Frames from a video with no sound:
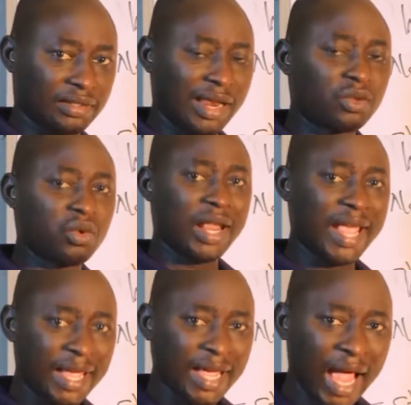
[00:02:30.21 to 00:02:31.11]
that will
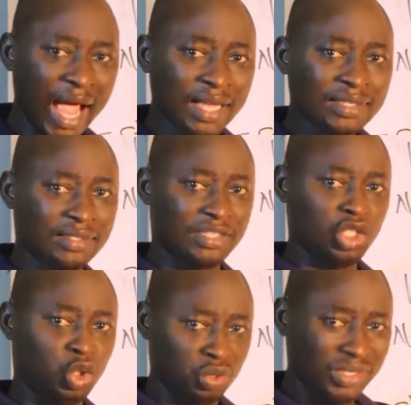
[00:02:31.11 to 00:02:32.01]
enhance the
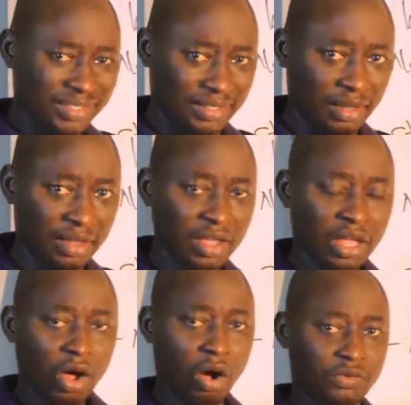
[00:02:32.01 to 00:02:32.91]
unity
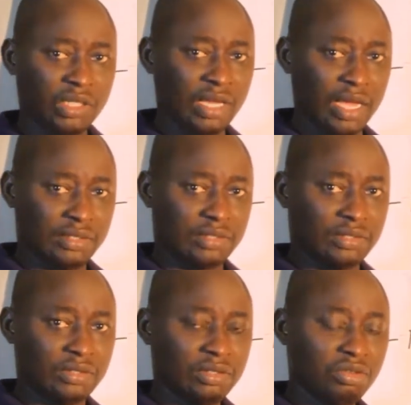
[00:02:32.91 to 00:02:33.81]
of the texts?